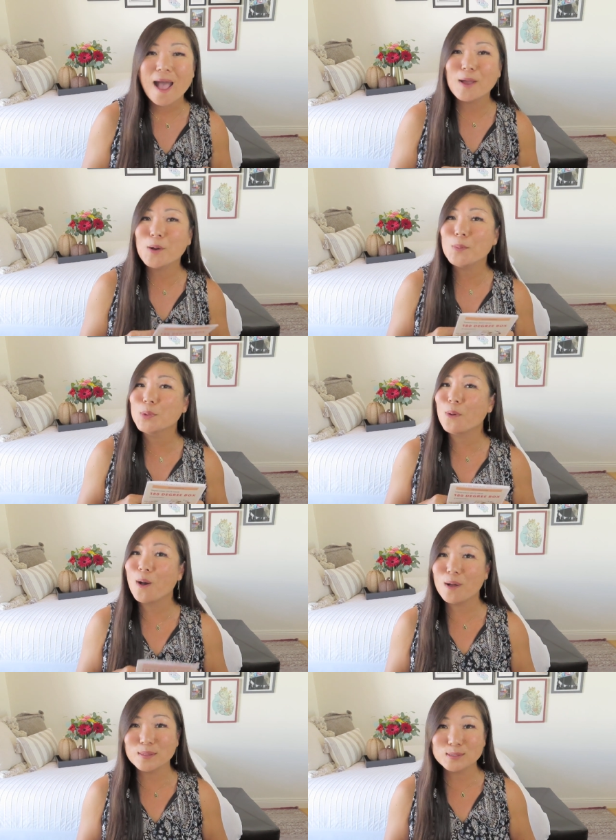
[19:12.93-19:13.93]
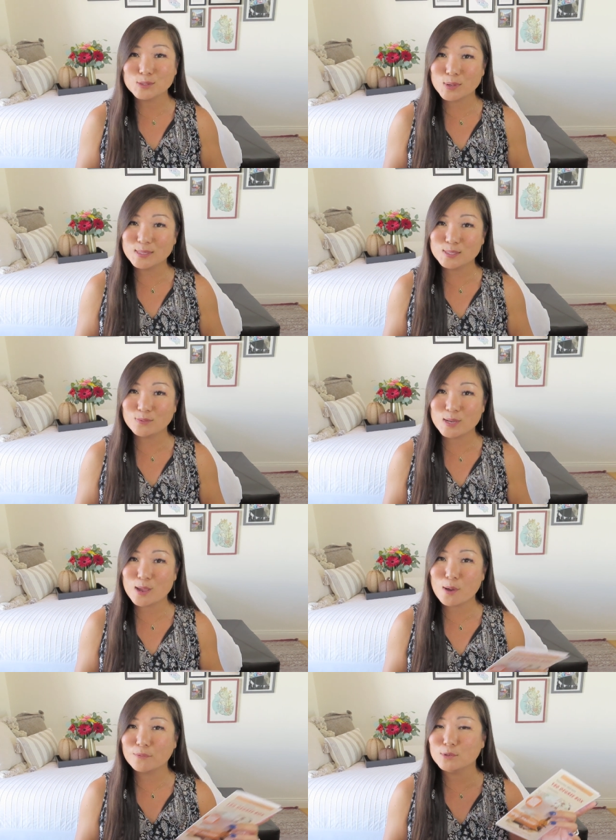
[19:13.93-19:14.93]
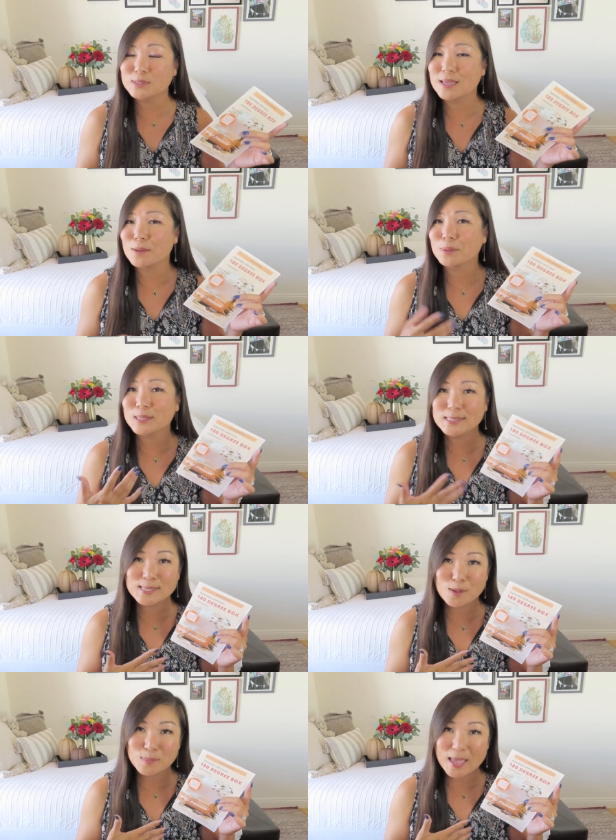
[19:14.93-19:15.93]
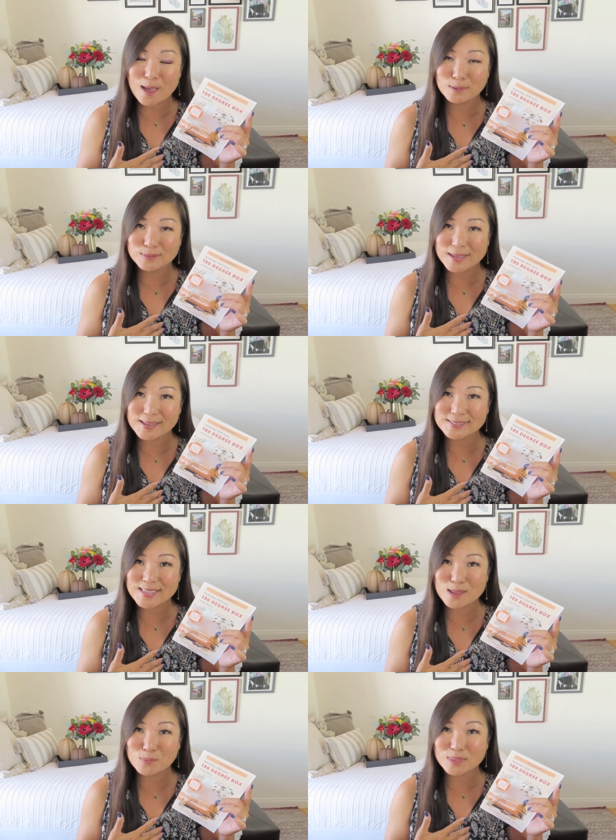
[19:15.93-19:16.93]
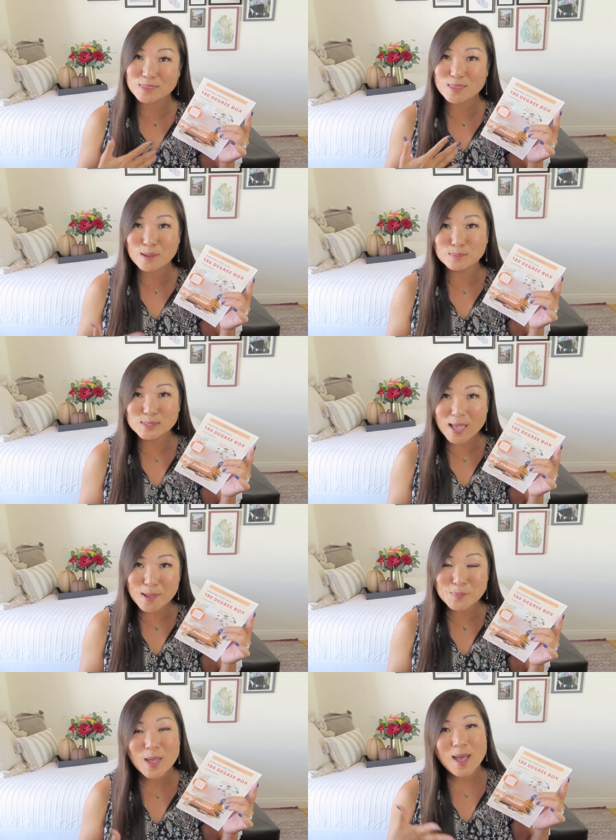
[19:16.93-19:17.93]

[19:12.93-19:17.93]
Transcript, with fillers: I hope you all enjoyed this video. If you did, please help me out, like I said, with a thumbs up,